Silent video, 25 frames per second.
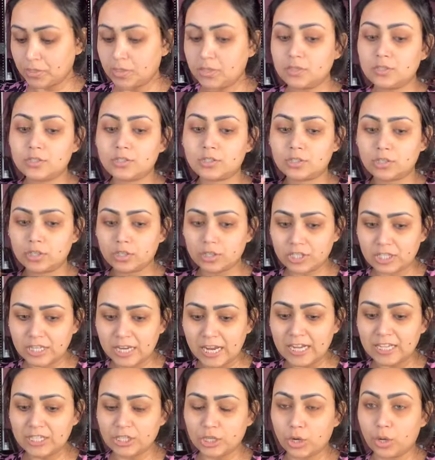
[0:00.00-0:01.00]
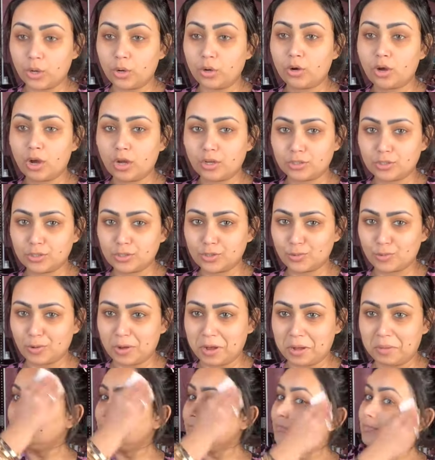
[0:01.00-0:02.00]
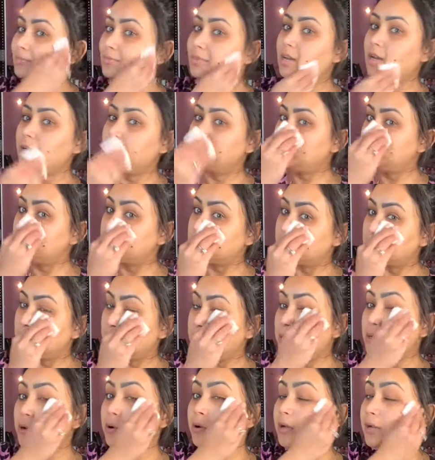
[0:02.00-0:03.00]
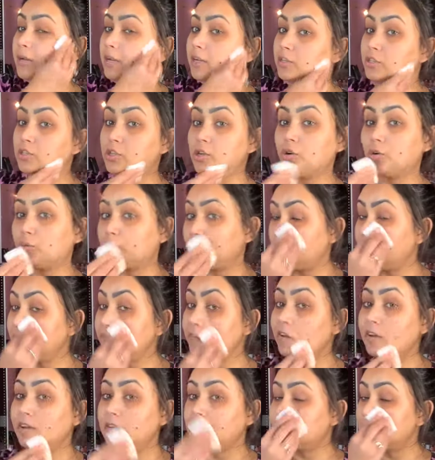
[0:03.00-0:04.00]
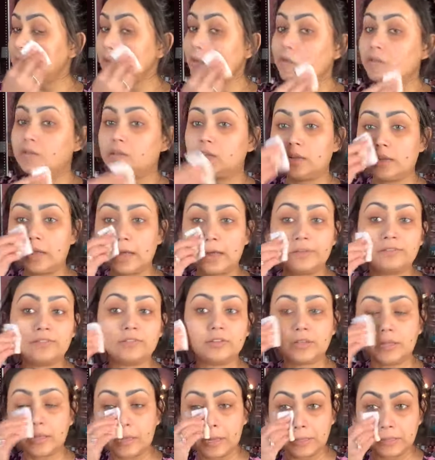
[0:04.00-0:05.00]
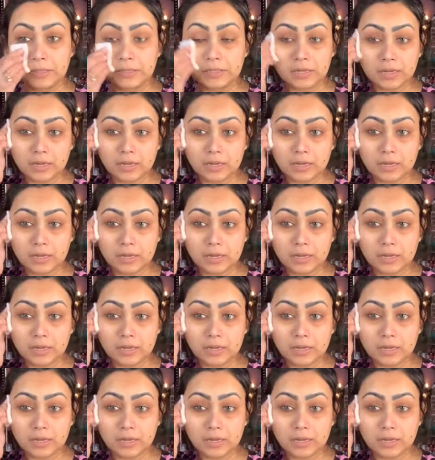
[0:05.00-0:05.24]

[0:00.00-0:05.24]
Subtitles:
Shiseido Cotton Swab. Now I'm just gonna go ahead and tone my face, and then after that